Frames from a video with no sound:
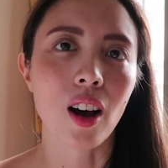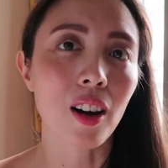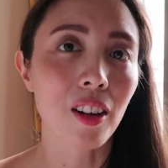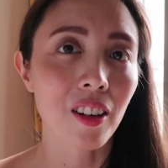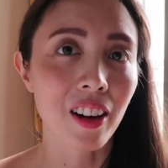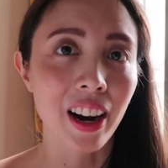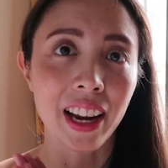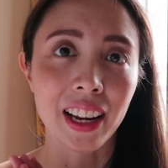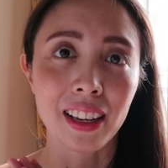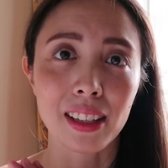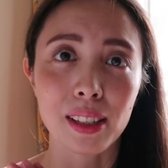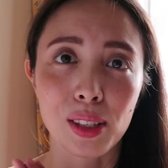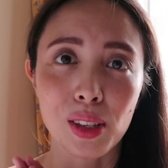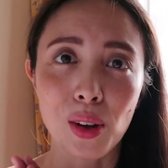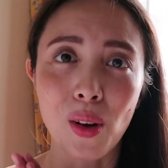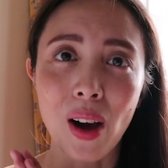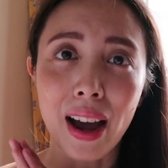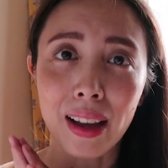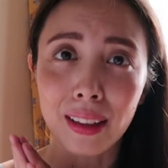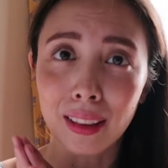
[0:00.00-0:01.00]
Alright,
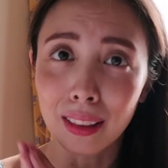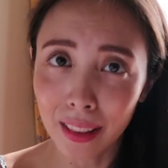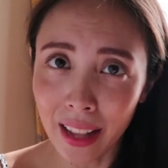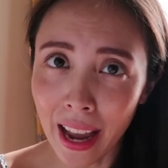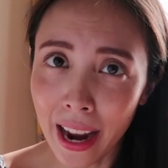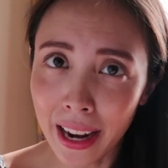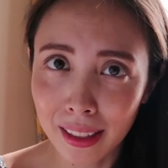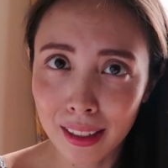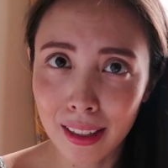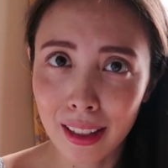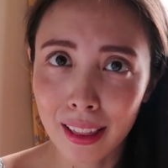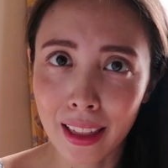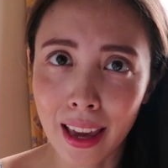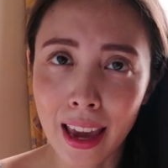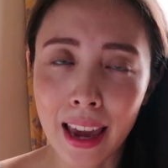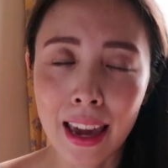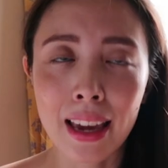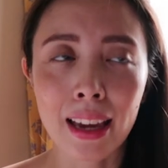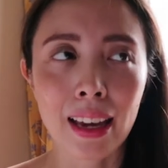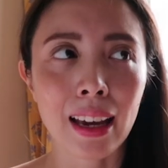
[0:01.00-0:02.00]
so I'd like to
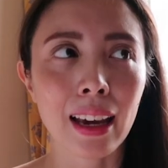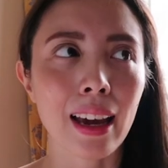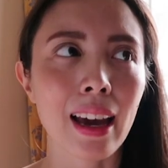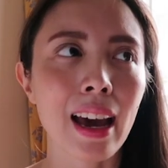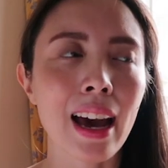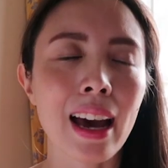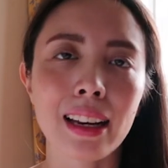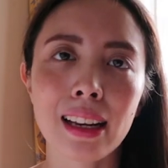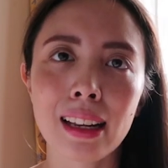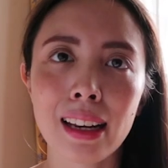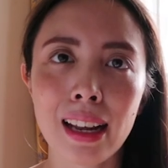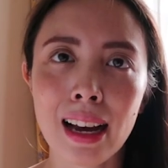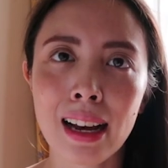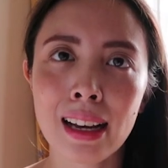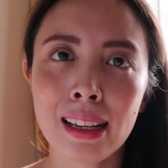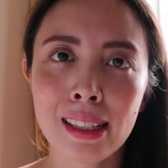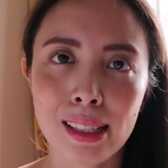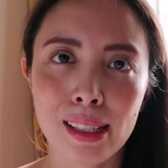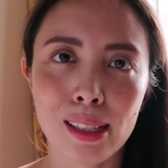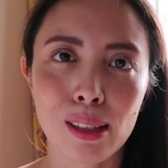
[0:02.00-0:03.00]
thank
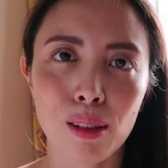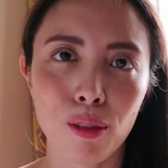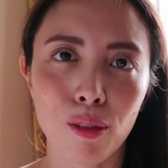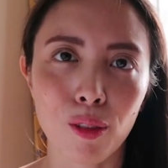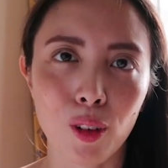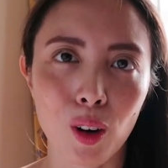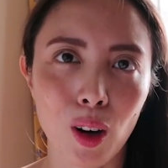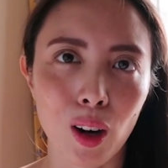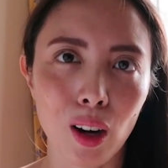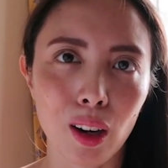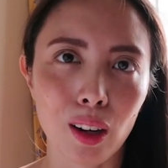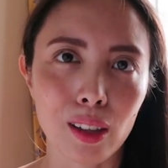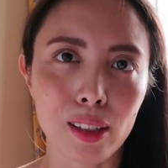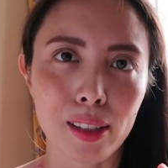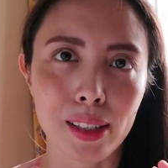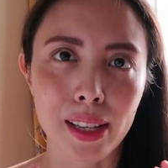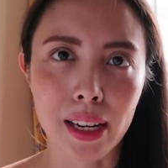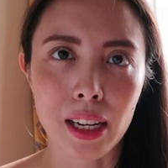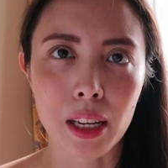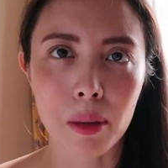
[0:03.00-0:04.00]
Adidas for
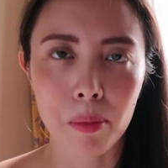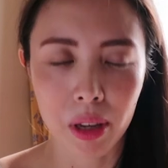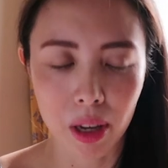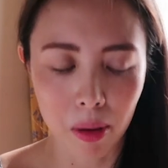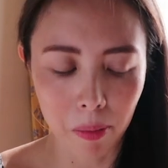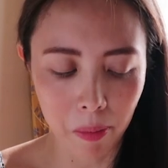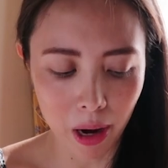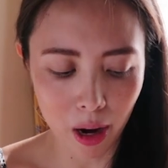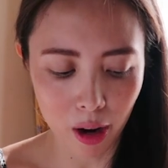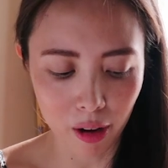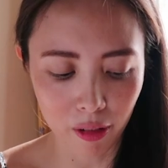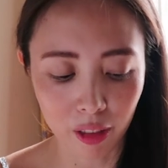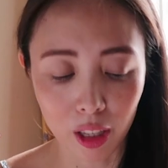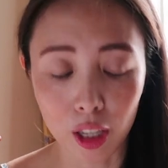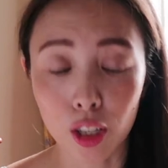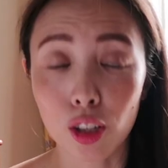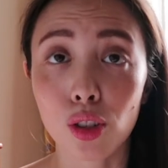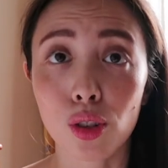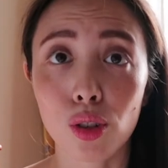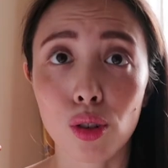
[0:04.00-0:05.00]
sending me a pair of
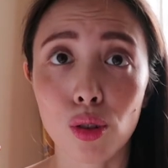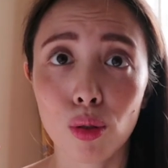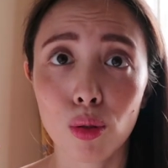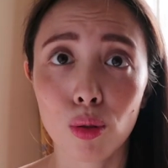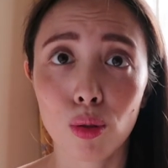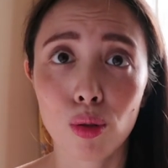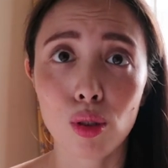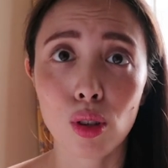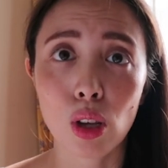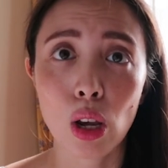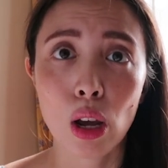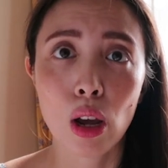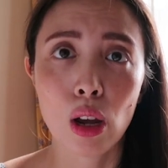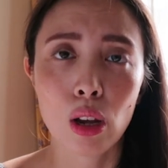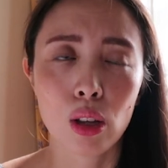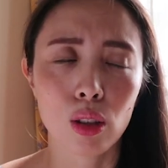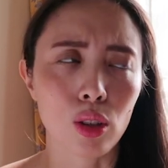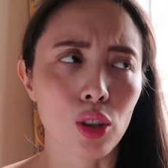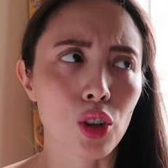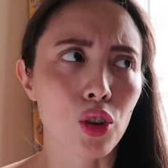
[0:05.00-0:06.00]
these shoes
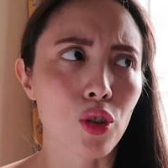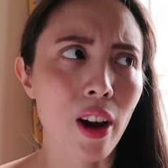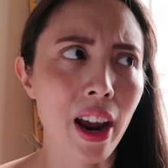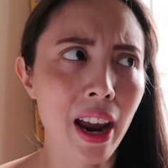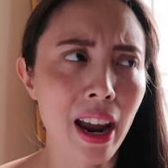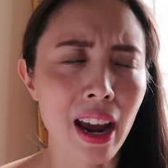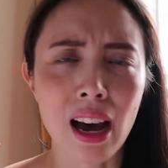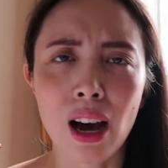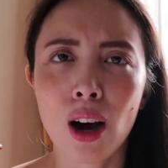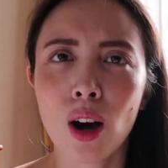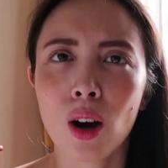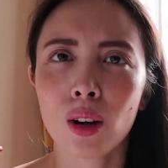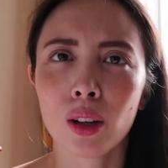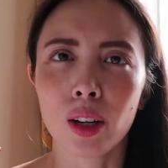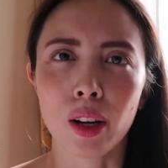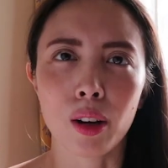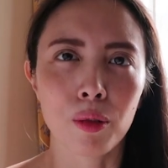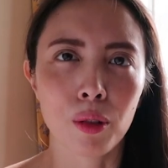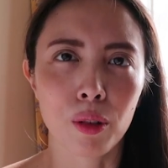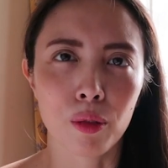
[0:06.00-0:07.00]
to try
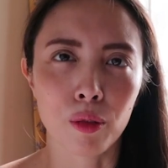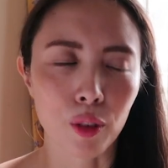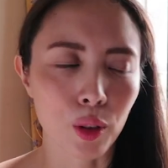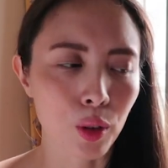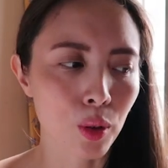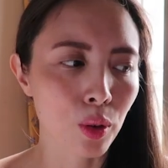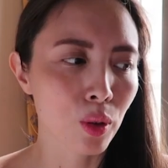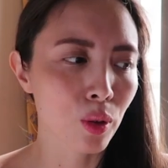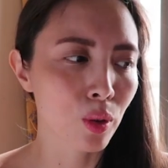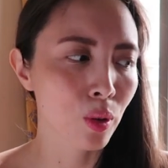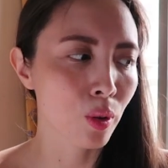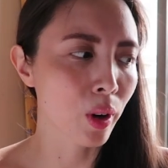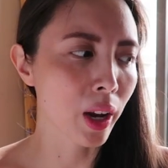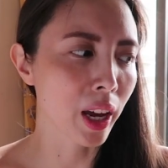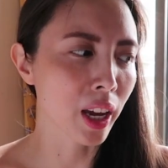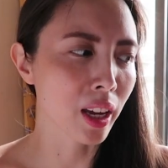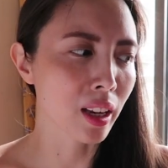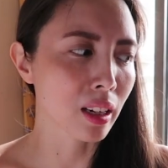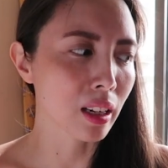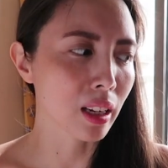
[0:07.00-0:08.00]
out and review,
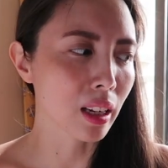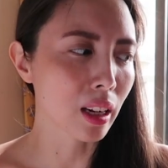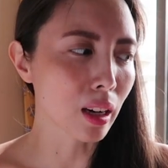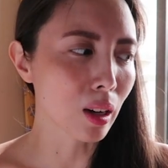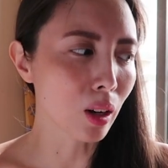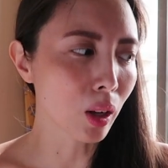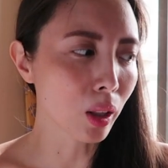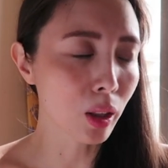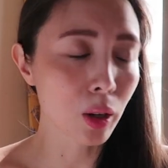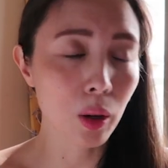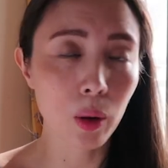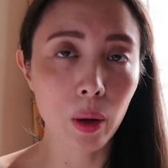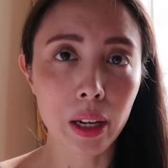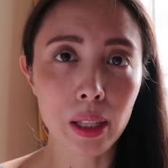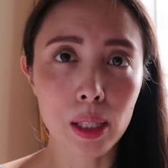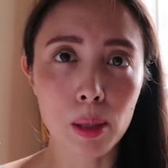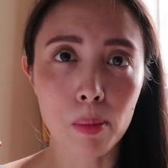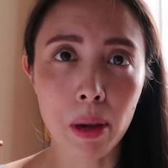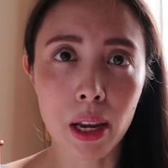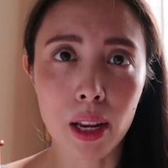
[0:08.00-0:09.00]
and although
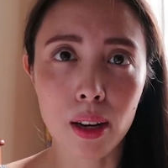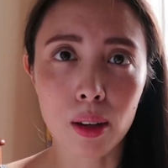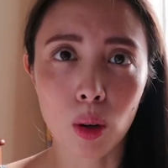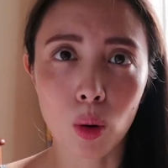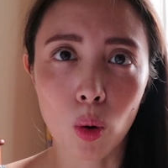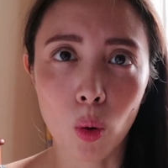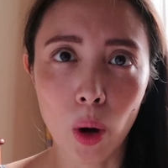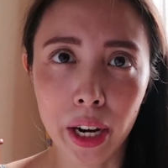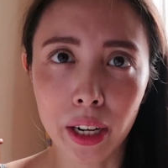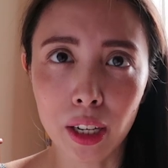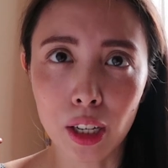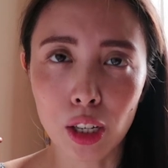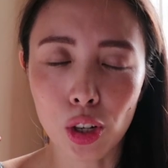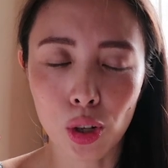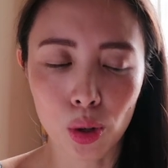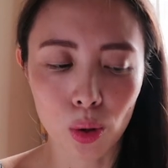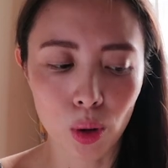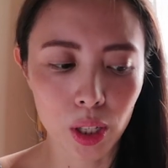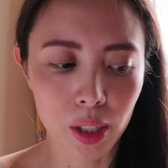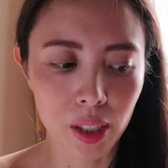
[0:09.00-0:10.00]
it's been quite a
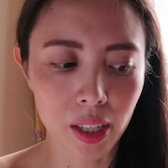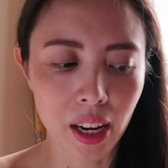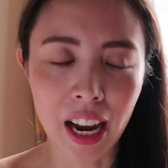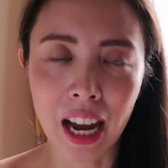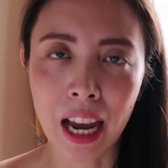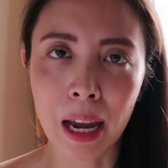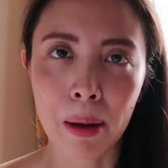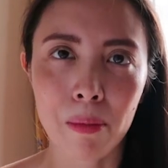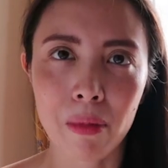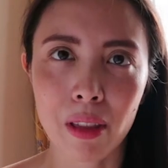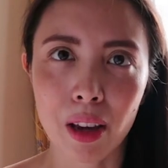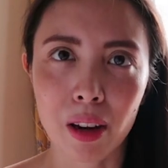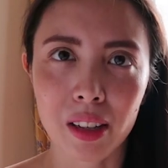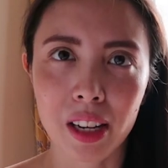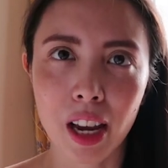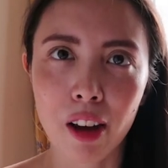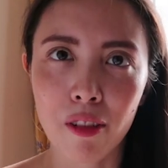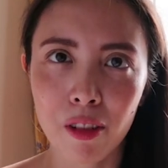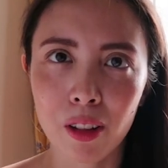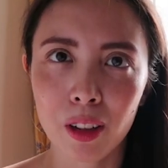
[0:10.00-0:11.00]
short time,
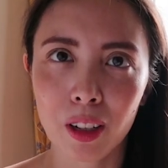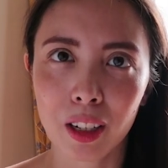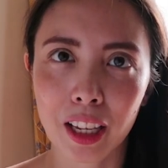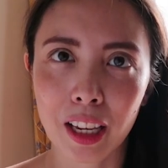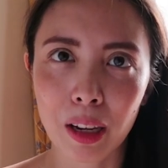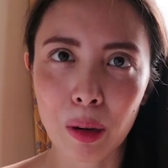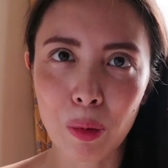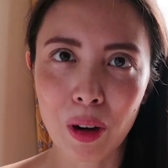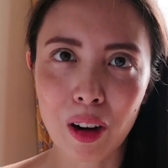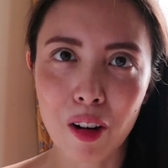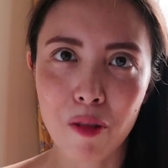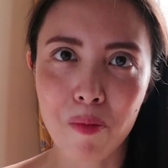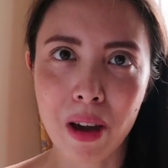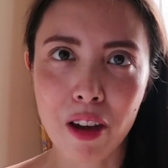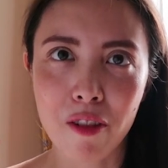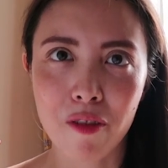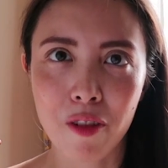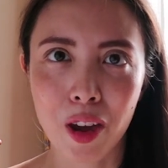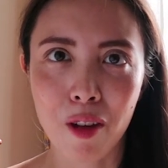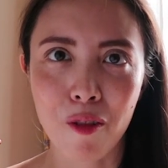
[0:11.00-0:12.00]
they're definitely one of
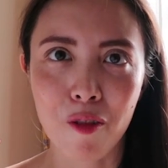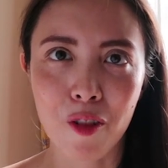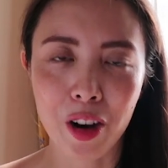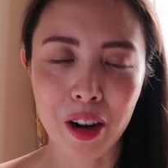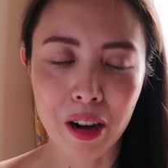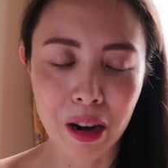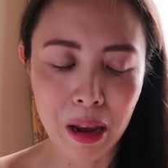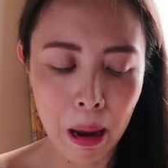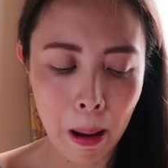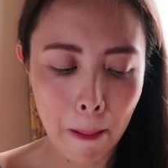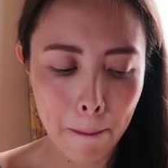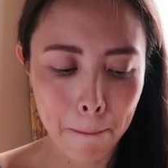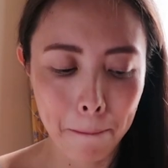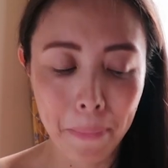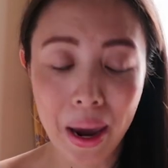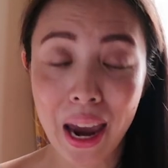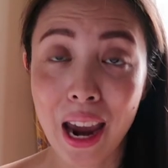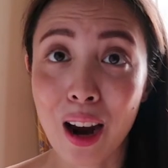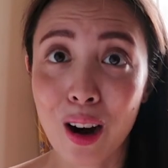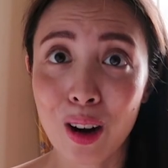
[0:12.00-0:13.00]
my favorite
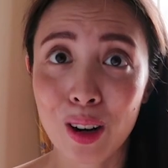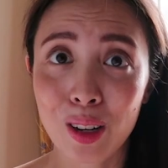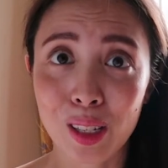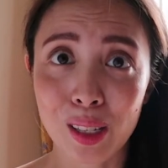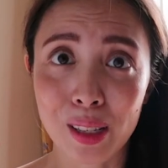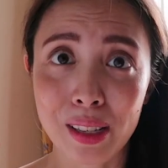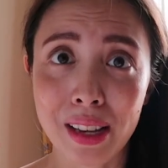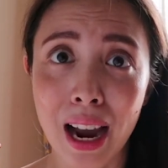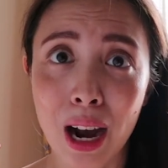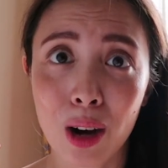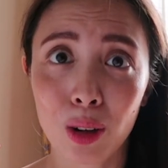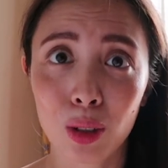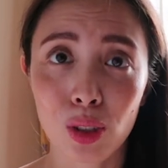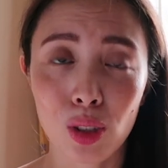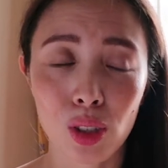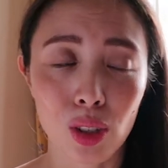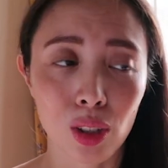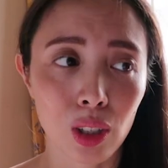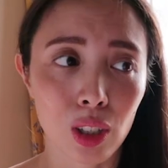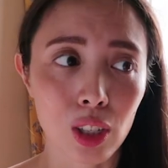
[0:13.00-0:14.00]
pairs
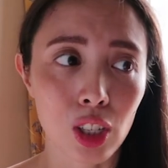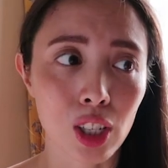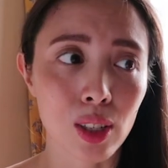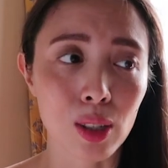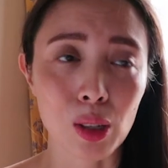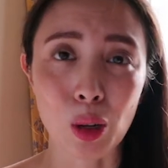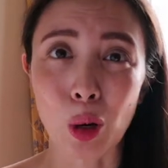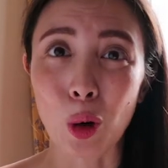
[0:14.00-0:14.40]
now to just